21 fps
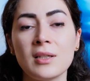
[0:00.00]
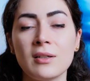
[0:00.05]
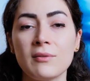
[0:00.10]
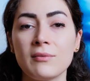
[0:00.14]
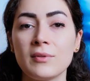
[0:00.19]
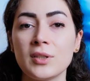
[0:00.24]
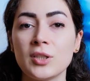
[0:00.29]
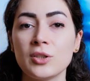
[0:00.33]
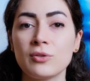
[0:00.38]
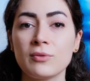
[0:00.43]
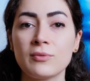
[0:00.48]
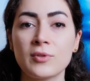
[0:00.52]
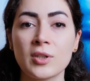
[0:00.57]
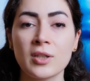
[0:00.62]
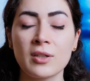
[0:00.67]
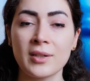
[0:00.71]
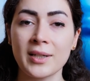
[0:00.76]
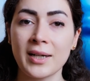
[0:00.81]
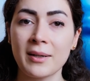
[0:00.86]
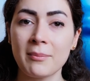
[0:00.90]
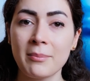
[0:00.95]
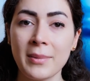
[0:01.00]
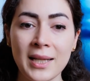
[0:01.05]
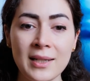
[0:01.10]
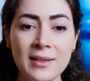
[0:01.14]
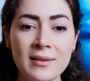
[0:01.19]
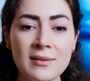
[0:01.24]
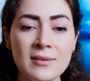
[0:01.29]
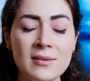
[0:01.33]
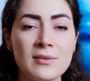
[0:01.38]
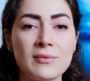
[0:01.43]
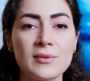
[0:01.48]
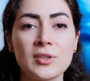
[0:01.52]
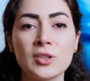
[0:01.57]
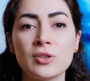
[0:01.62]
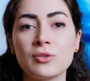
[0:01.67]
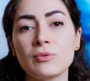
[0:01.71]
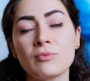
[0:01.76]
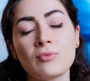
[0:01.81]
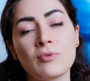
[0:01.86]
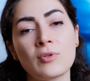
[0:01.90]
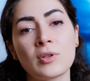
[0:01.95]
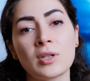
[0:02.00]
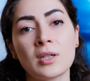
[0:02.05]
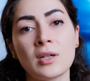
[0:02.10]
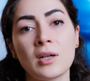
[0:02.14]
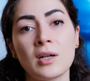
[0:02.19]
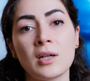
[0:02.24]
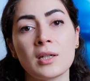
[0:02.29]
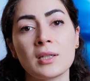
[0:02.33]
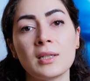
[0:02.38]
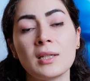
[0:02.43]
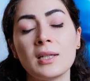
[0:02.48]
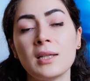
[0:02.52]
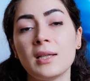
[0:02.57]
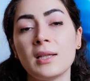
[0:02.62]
We need to work on our balance. We need to work on